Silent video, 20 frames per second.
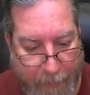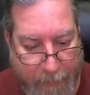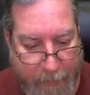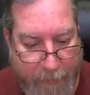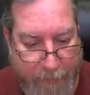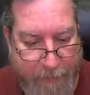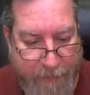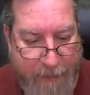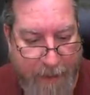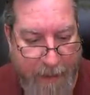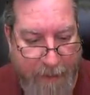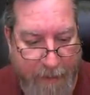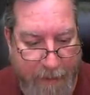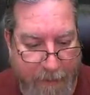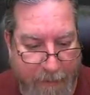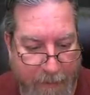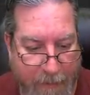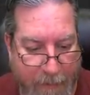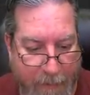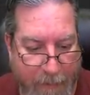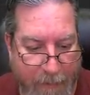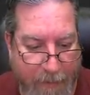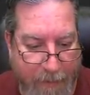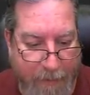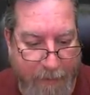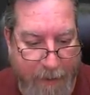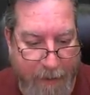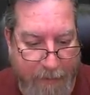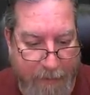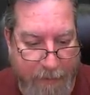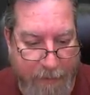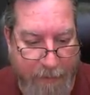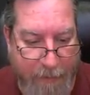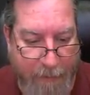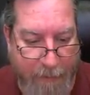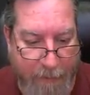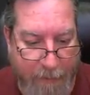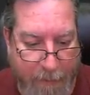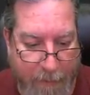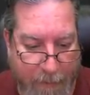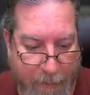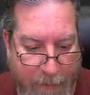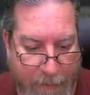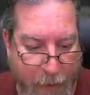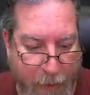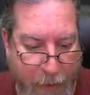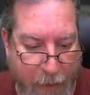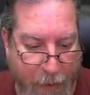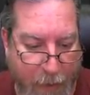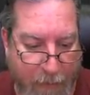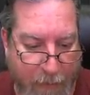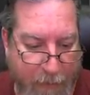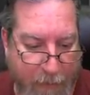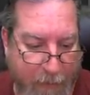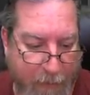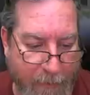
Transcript: I'm just adding a little bit of texture, dirt.